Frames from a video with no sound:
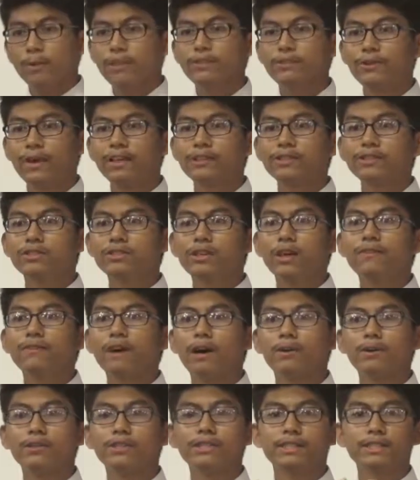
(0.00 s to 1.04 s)
we try to solve
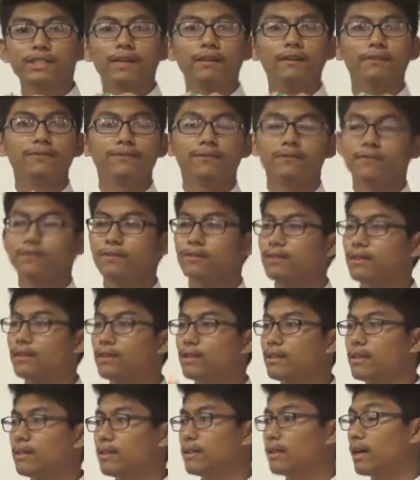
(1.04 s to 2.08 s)
ourselves.
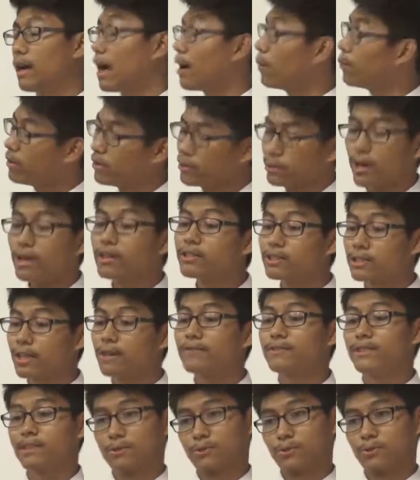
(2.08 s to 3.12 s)
We try to
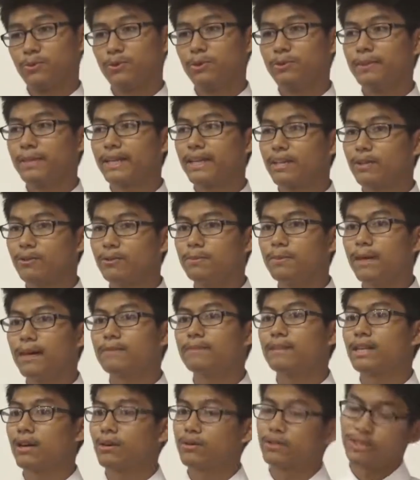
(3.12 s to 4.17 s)
solve this Rubik's Cube
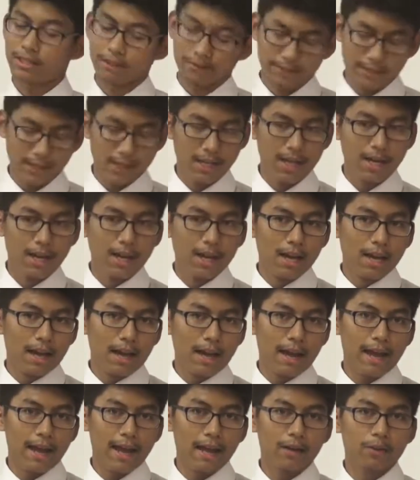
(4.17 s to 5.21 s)
as ourselves,
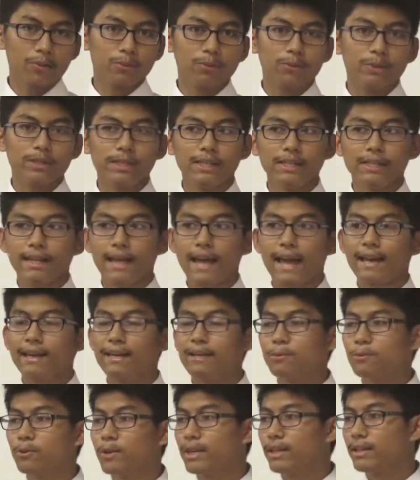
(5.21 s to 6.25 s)
and we
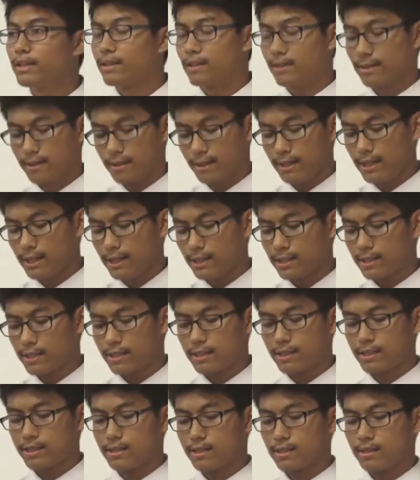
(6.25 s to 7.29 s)
end up with
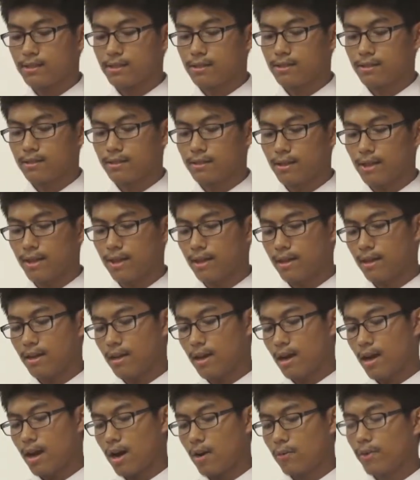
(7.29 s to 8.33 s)
these
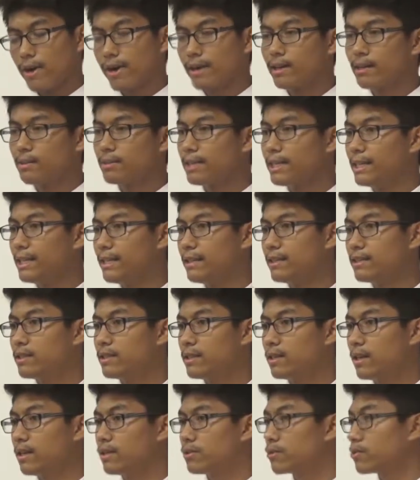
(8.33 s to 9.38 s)
randomly
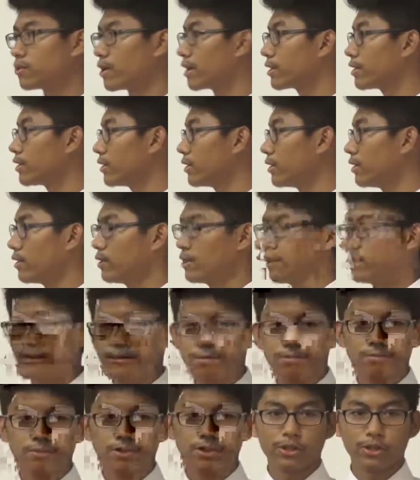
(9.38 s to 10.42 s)
structured
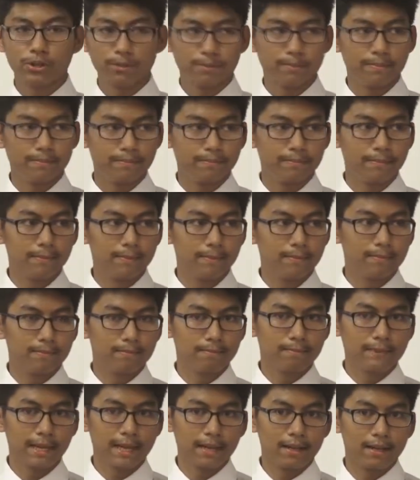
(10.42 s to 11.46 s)
cube.
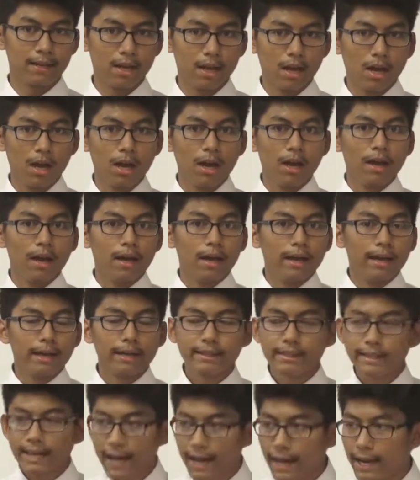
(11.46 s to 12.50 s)
Then,
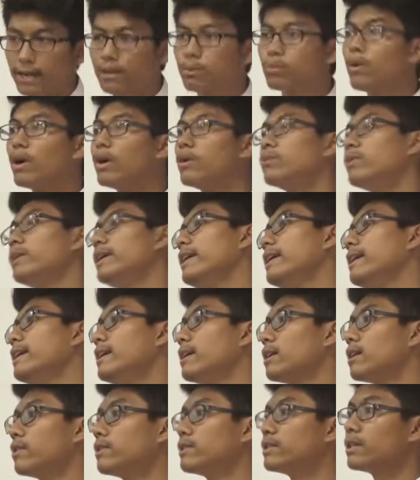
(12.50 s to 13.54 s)
in the end, when
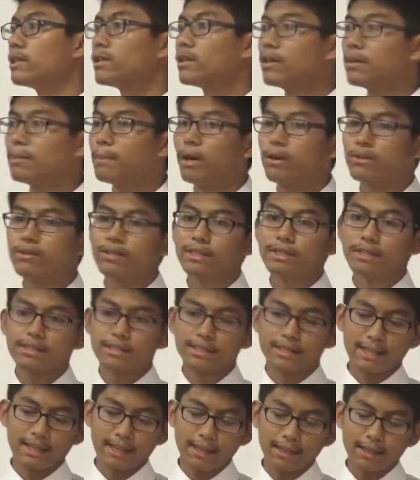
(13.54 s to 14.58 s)
we consider about
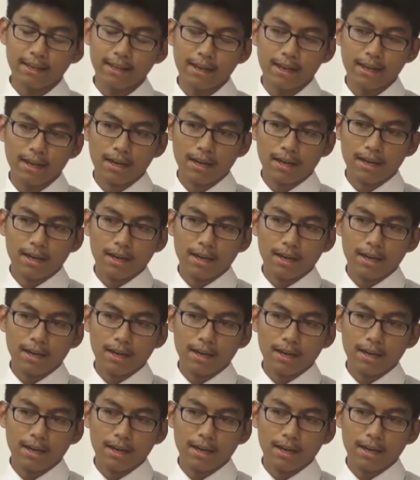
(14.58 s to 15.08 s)
this thing,